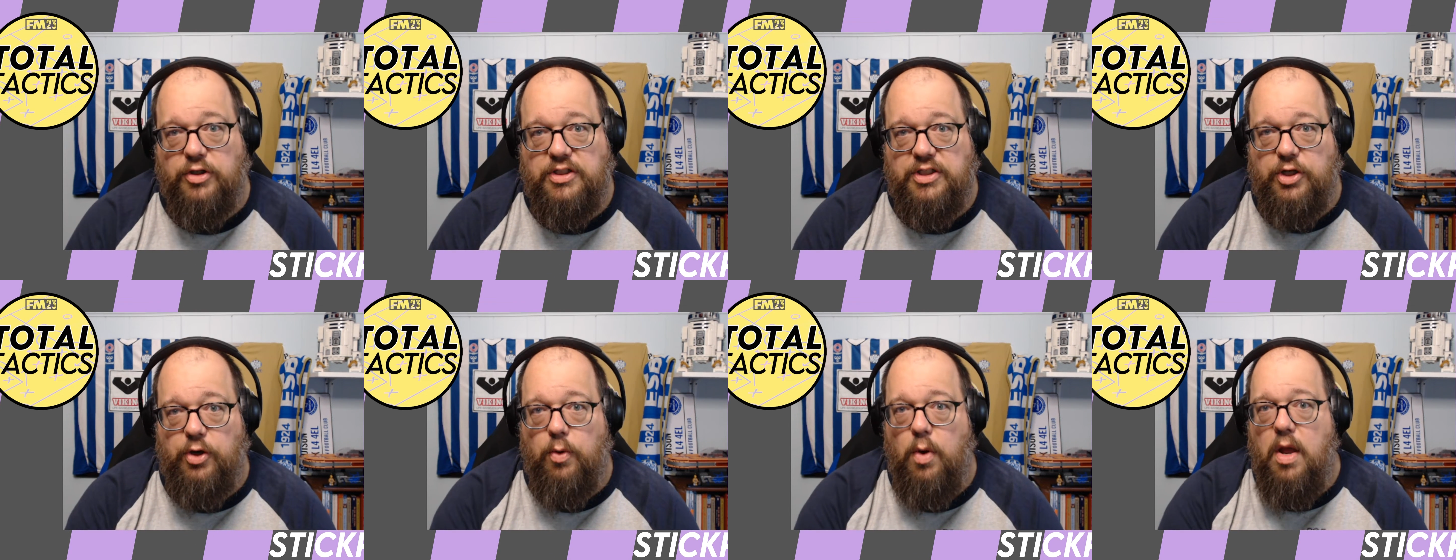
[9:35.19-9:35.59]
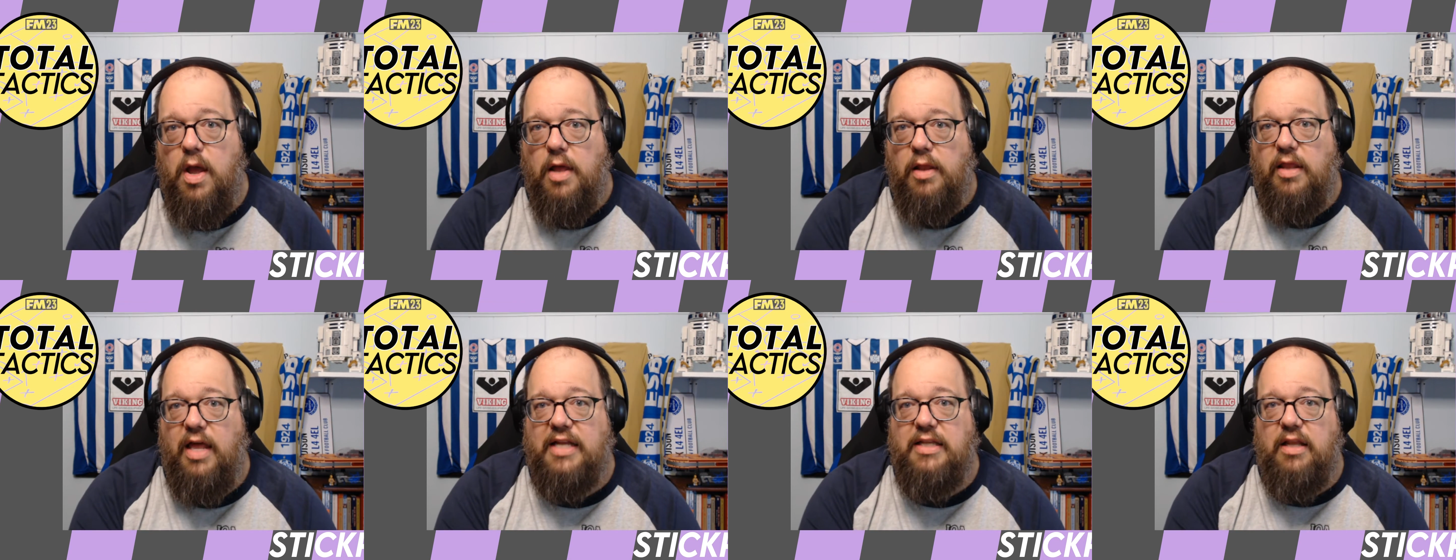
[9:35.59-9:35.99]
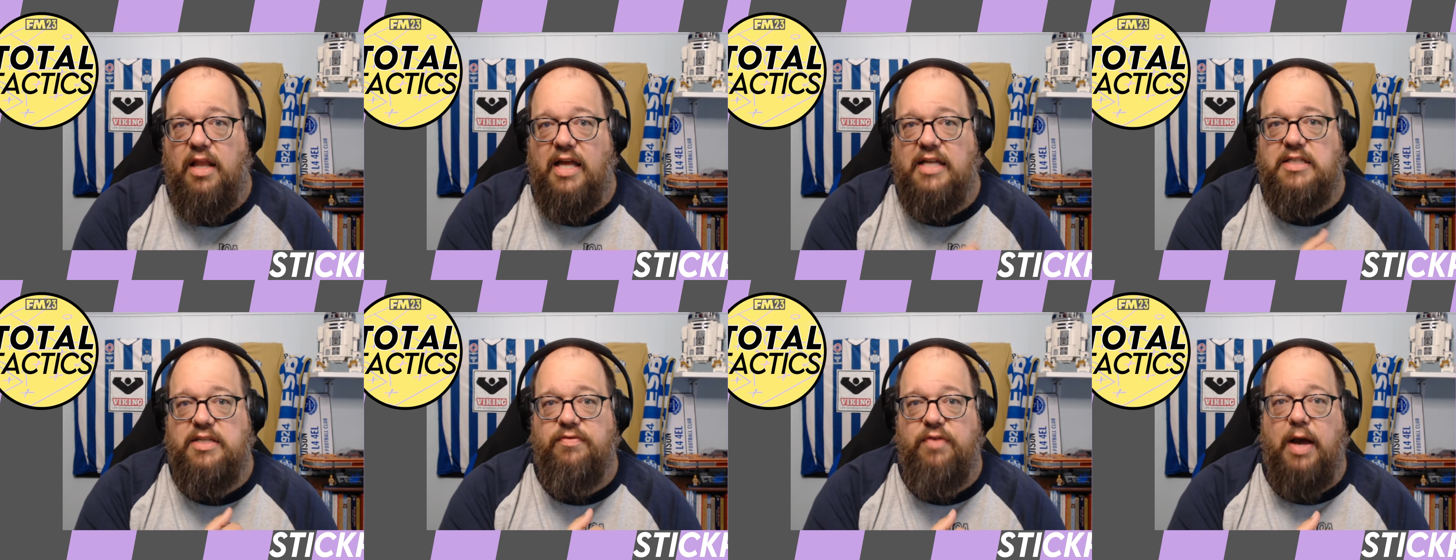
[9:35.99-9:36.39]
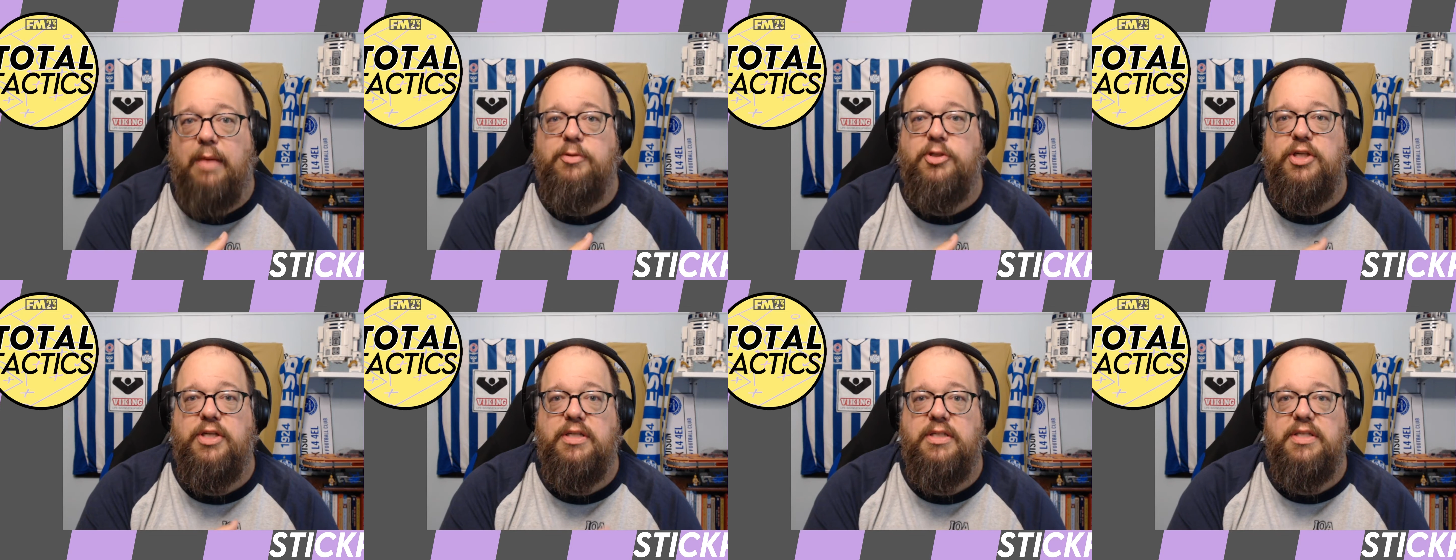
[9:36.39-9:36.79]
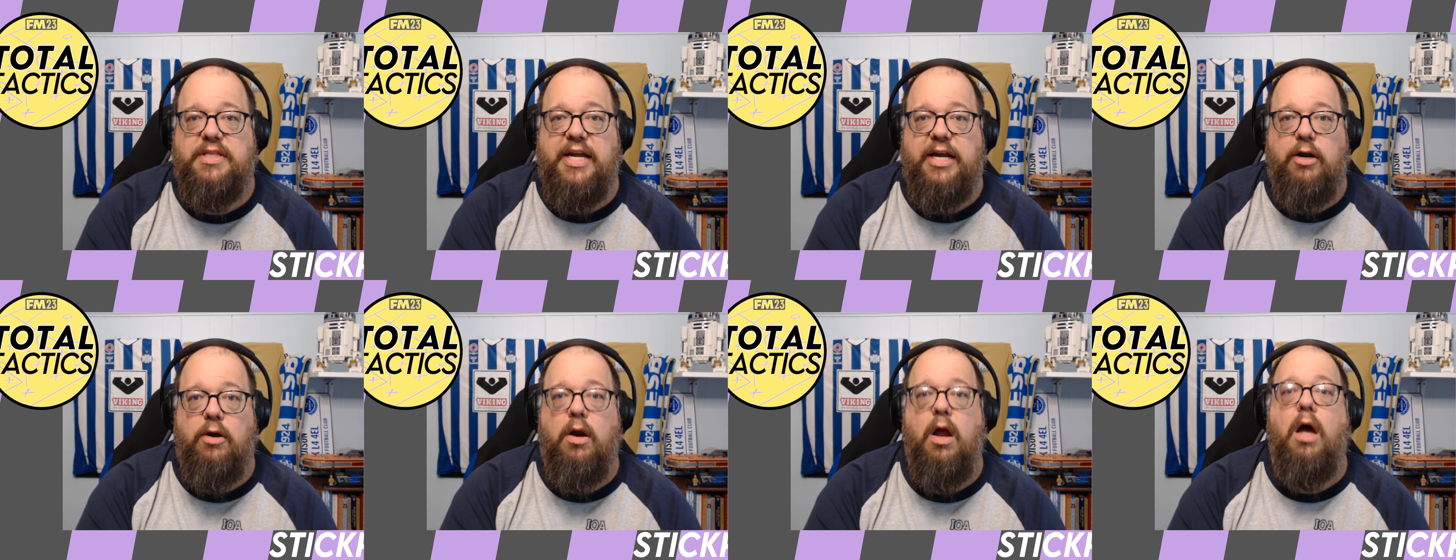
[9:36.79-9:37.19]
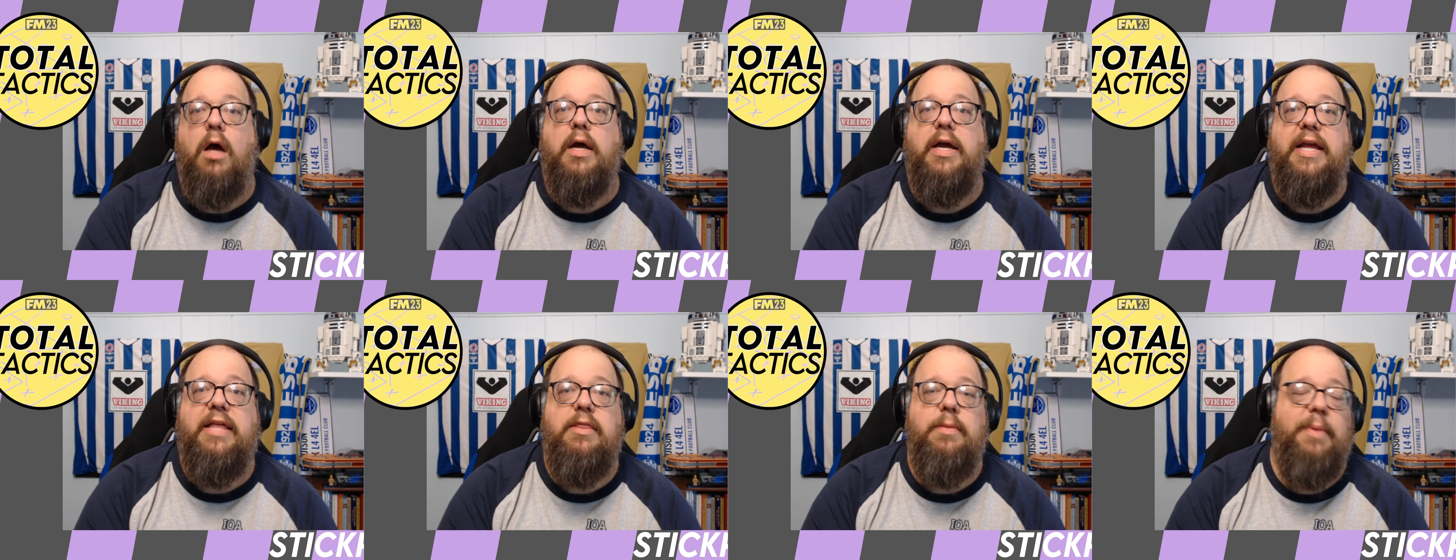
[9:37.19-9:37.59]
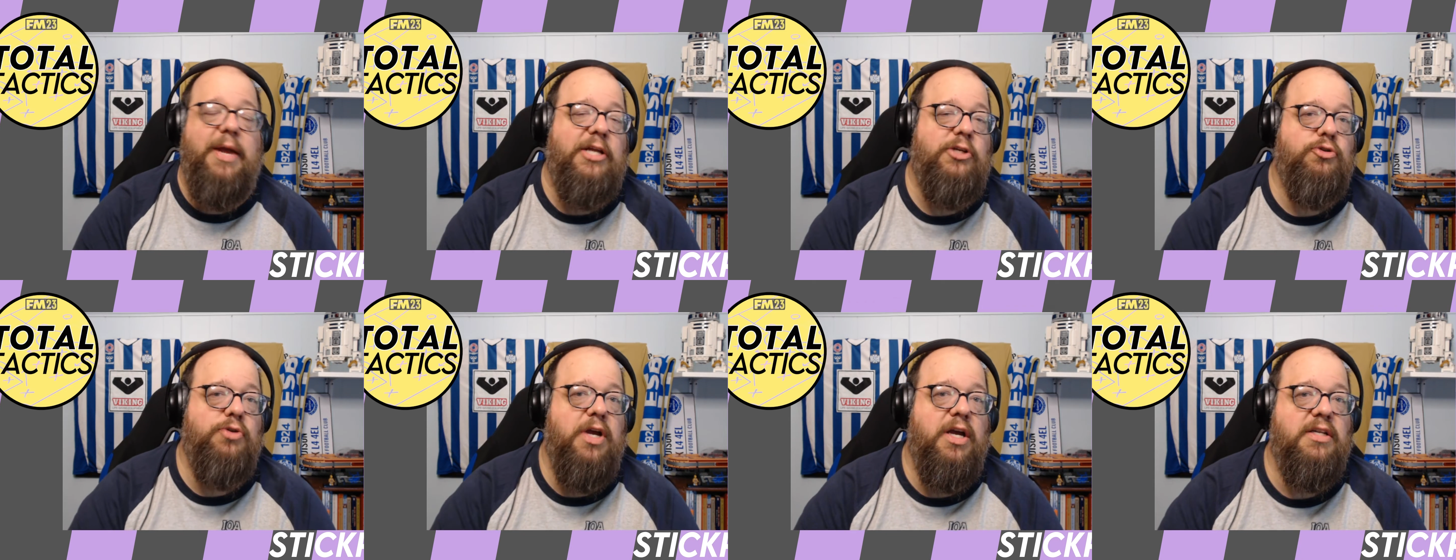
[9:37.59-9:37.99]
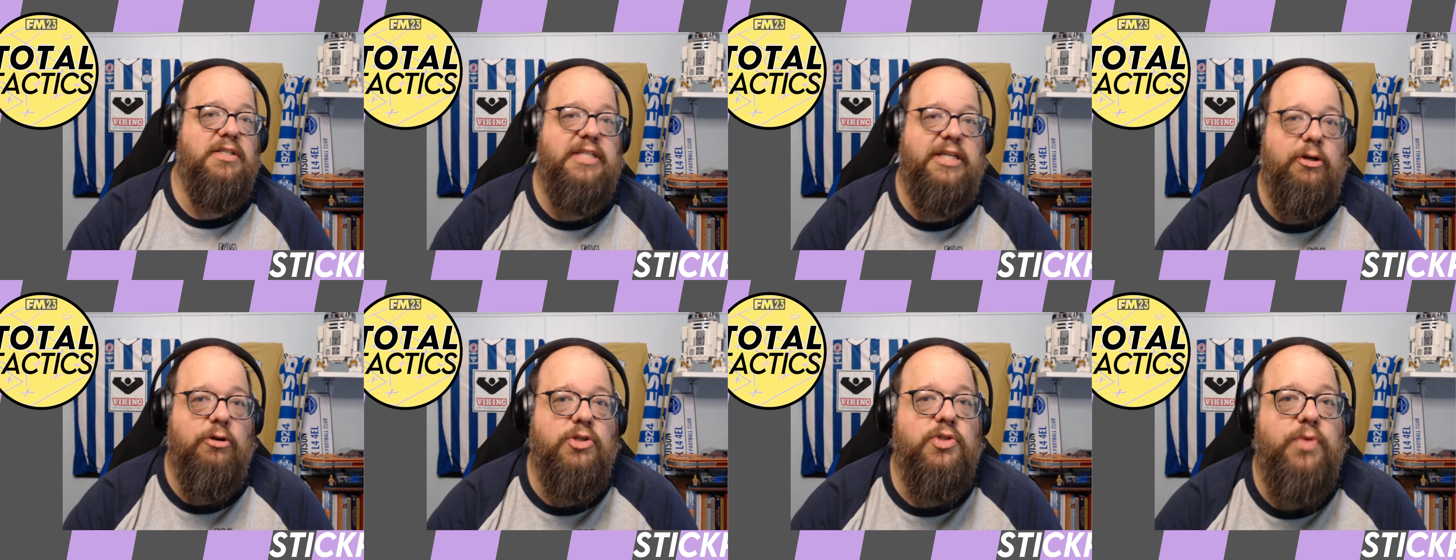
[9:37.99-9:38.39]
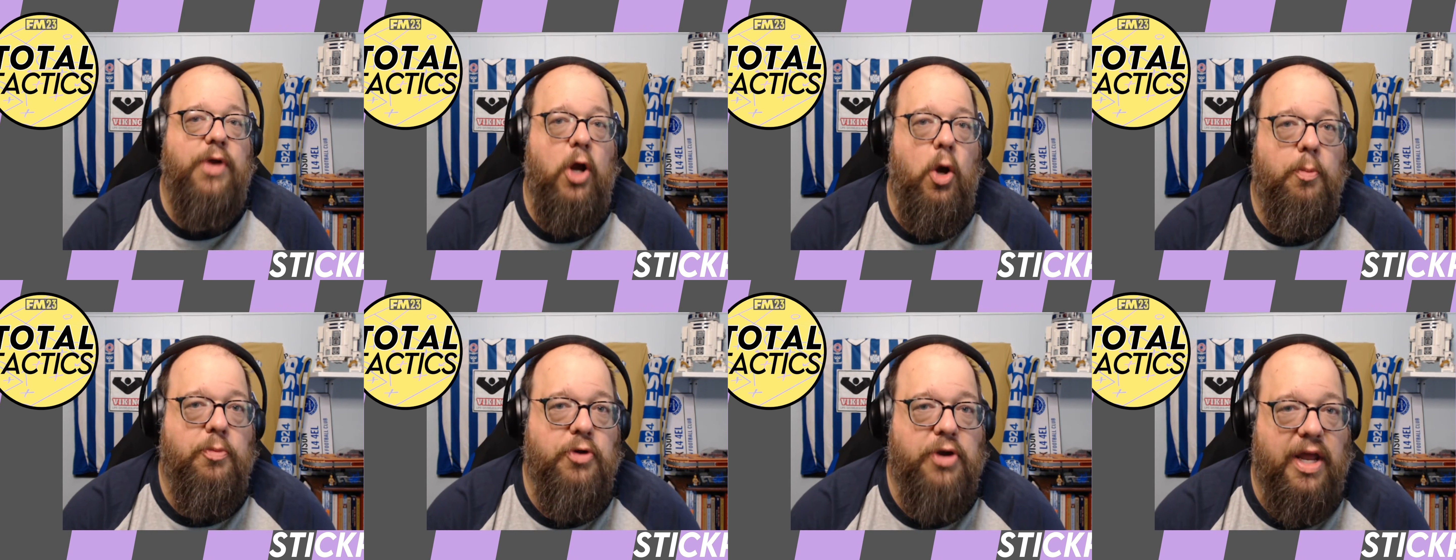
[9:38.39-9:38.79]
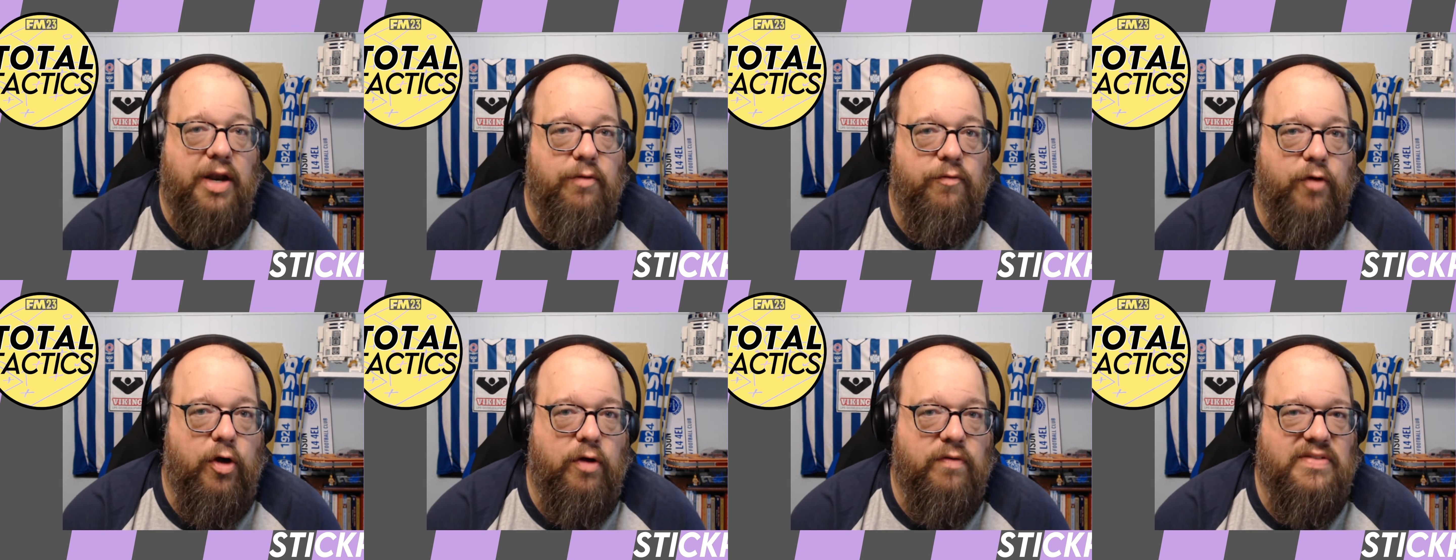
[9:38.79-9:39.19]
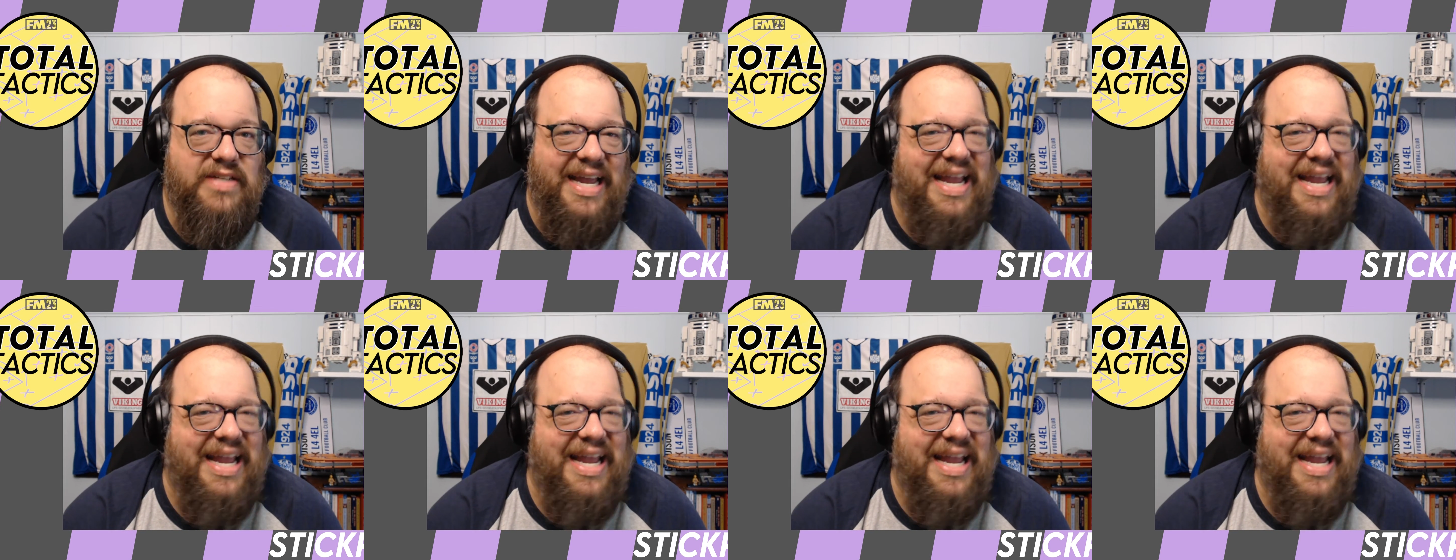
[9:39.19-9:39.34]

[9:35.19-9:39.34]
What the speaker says: So lots of options there in the Patreon tier, so I hope you get involved.